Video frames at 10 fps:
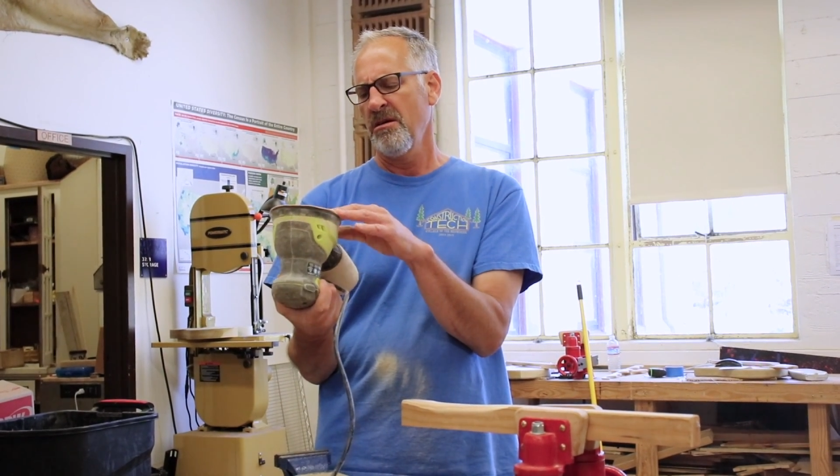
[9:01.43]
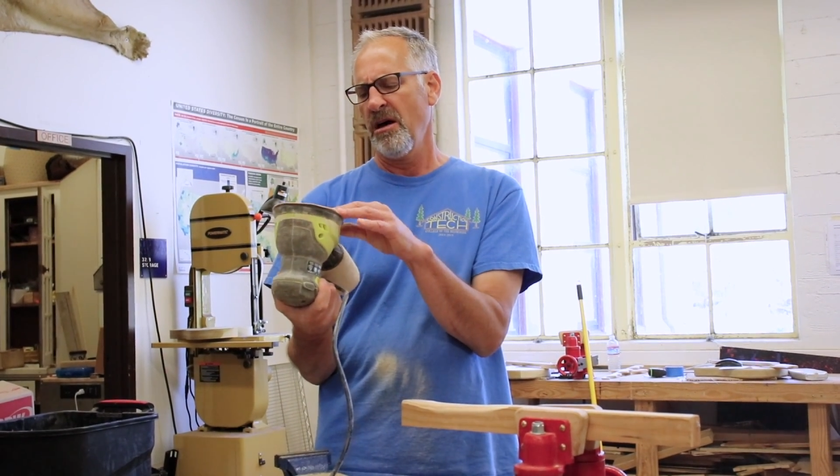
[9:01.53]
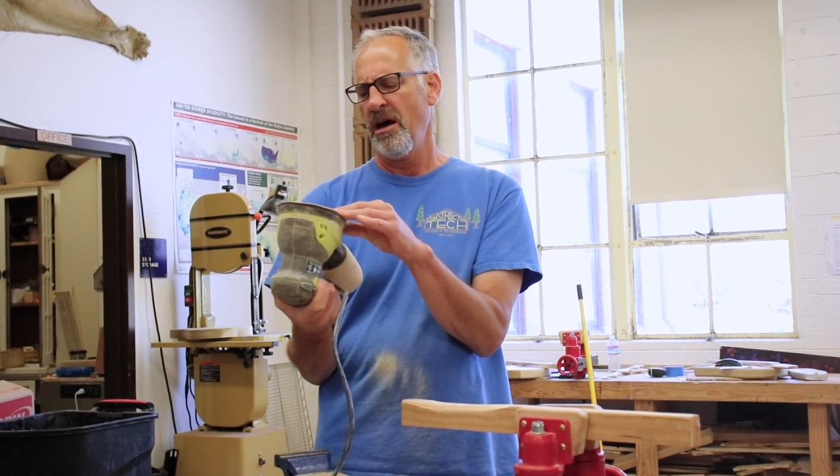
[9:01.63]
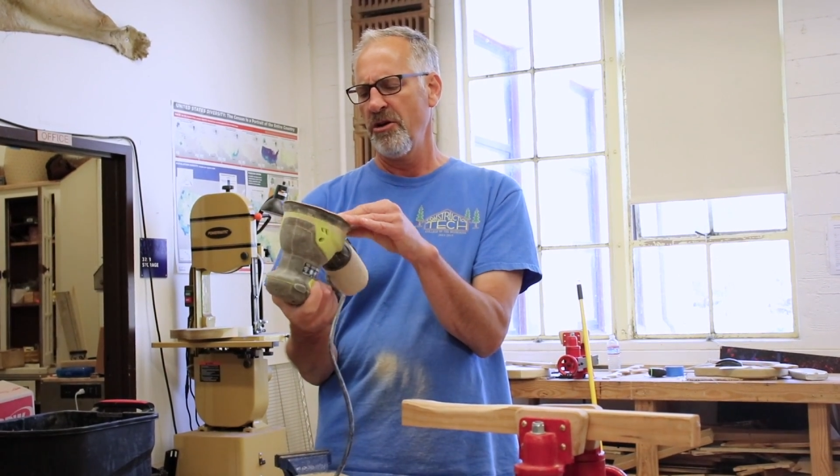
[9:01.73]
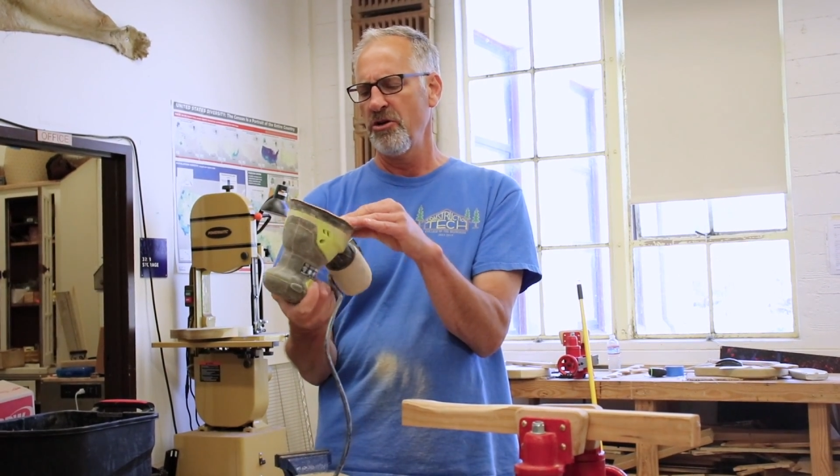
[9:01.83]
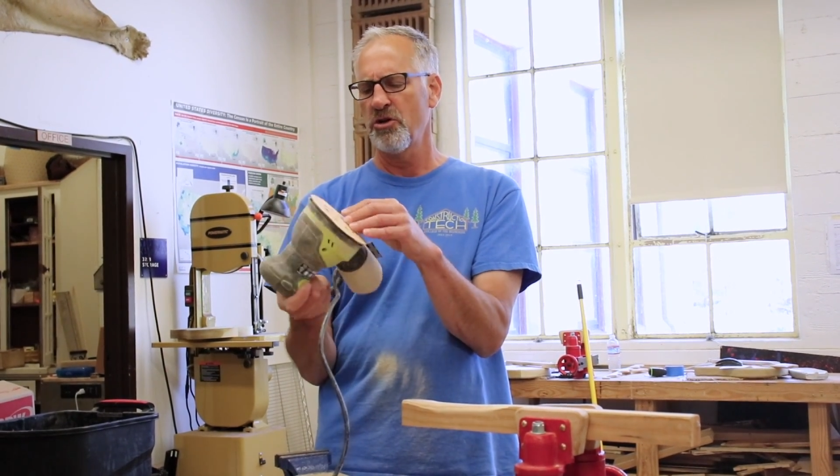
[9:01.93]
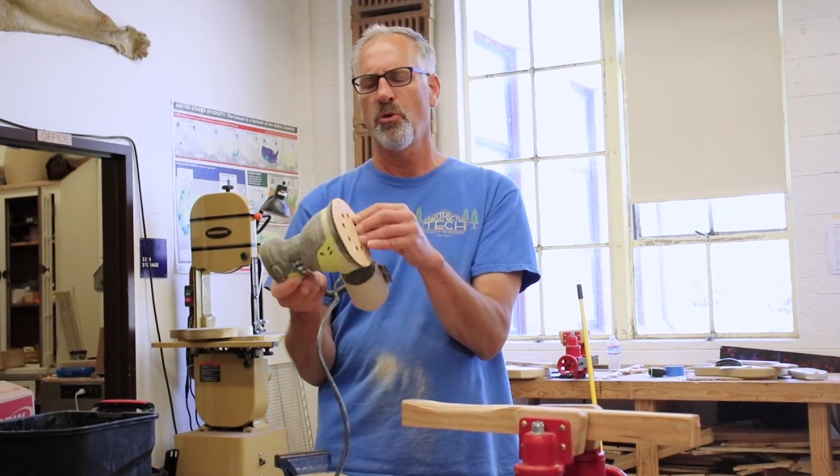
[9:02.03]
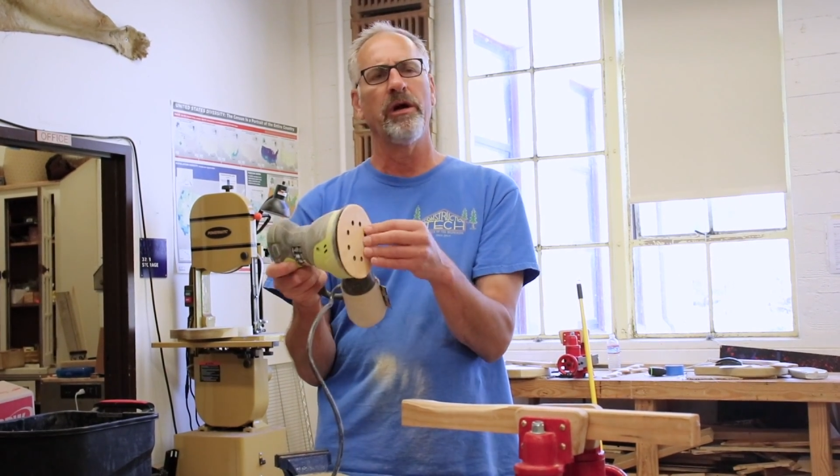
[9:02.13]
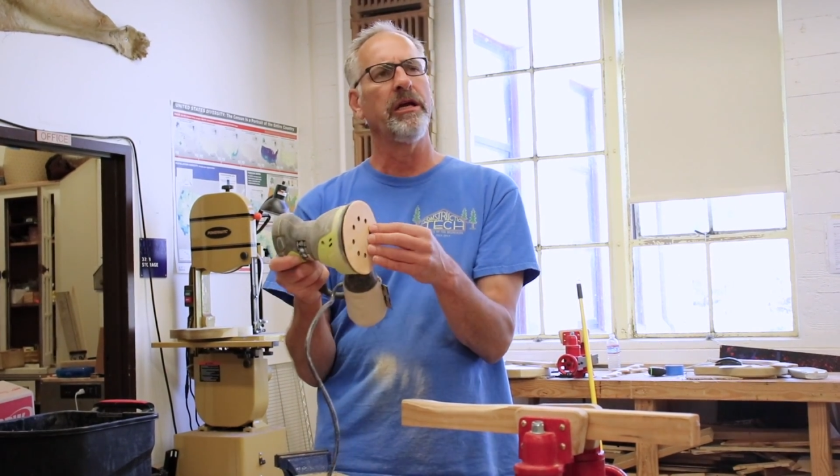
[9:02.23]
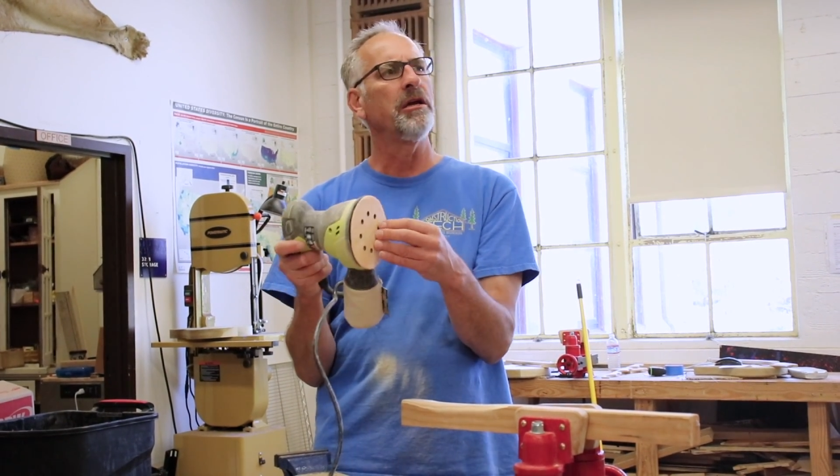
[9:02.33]

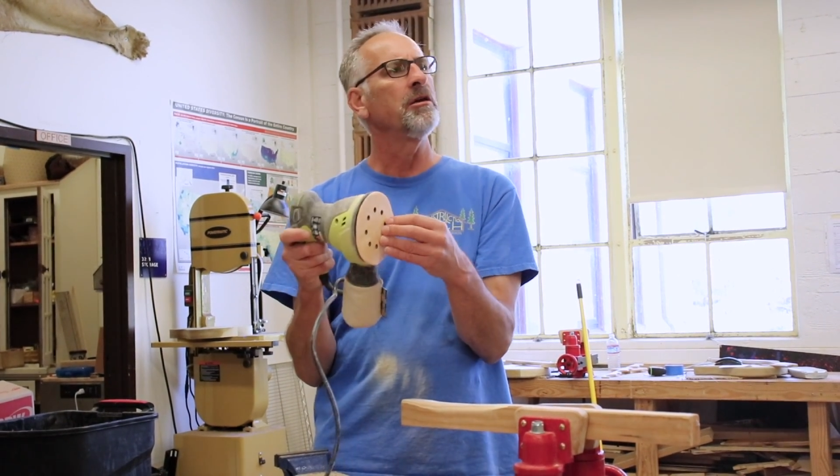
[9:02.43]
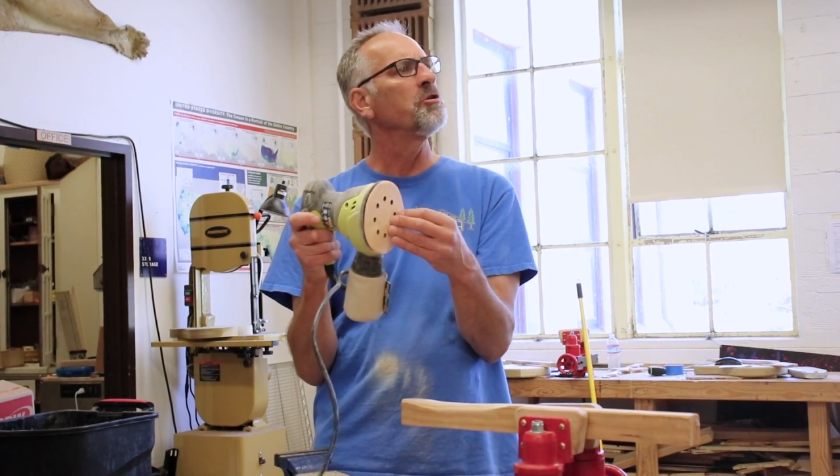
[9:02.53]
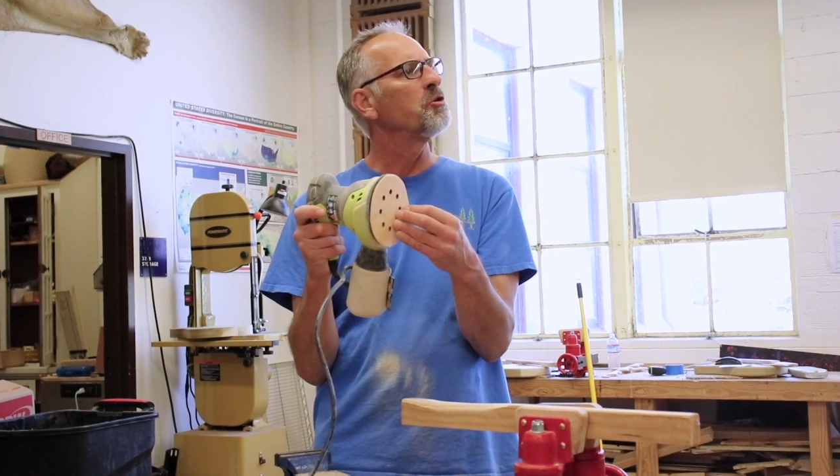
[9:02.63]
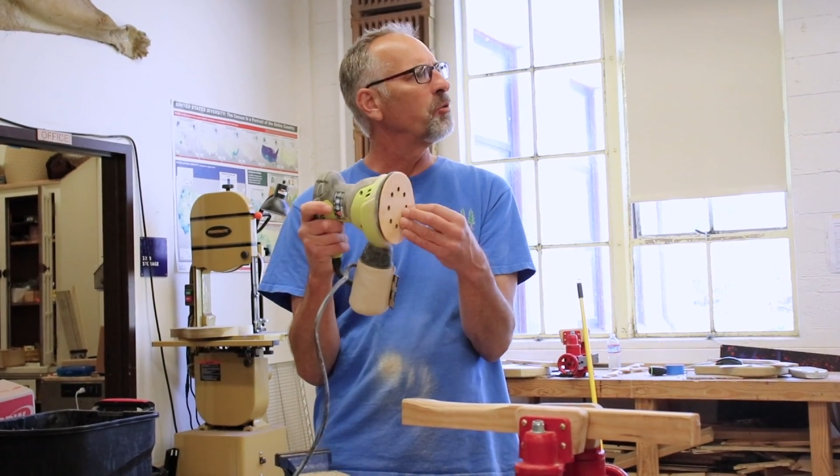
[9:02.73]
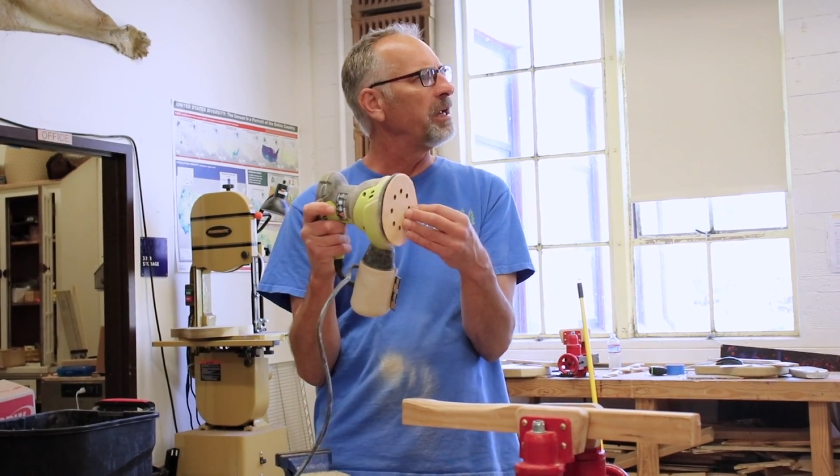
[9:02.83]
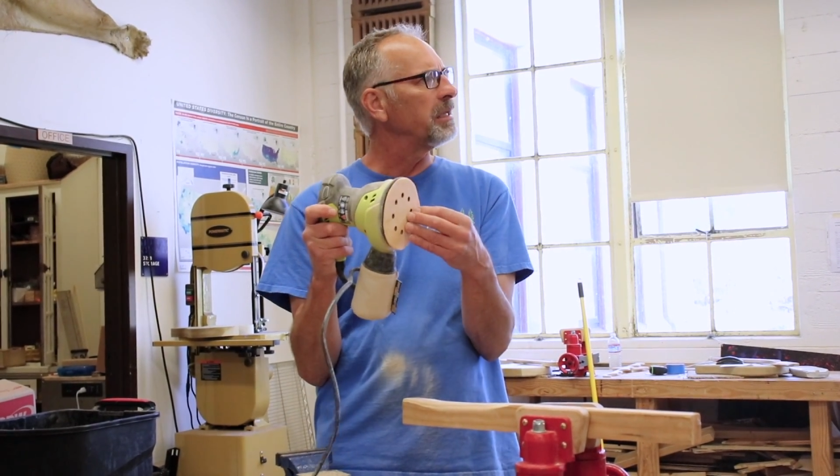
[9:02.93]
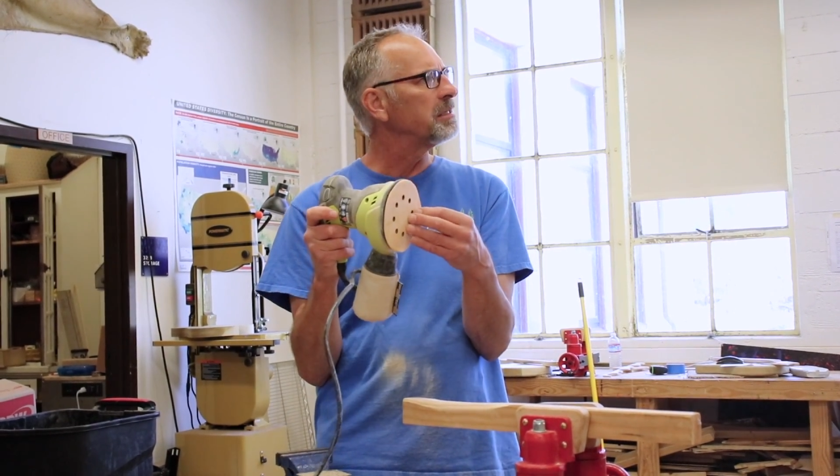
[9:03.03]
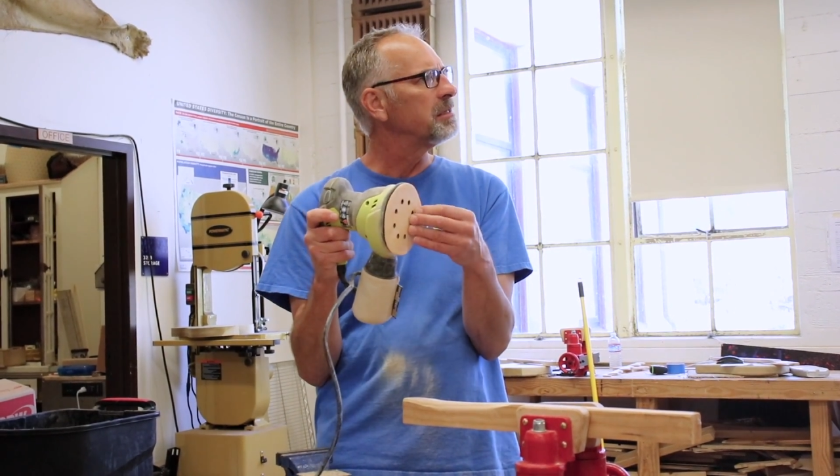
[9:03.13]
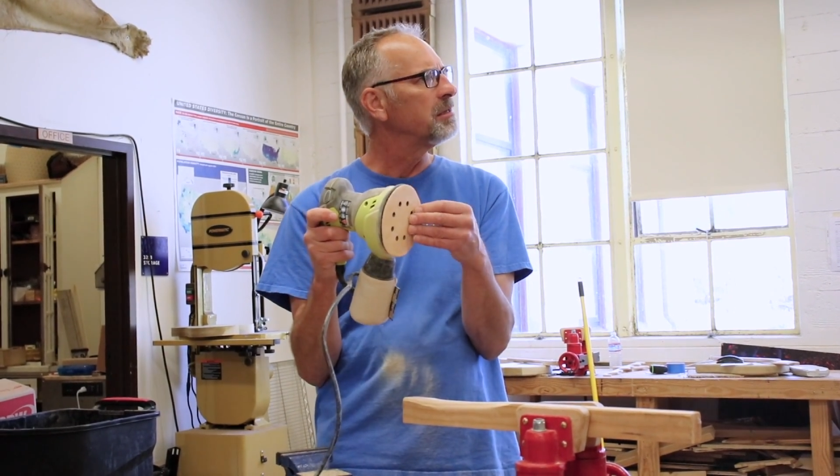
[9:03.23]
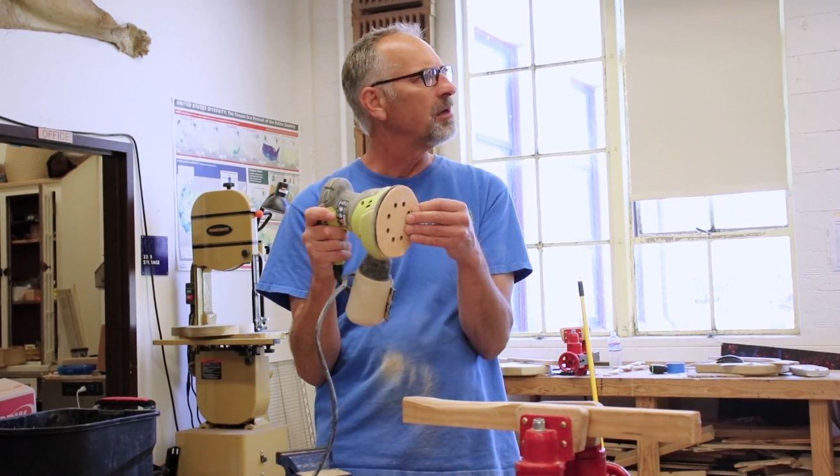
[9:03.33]
120 grit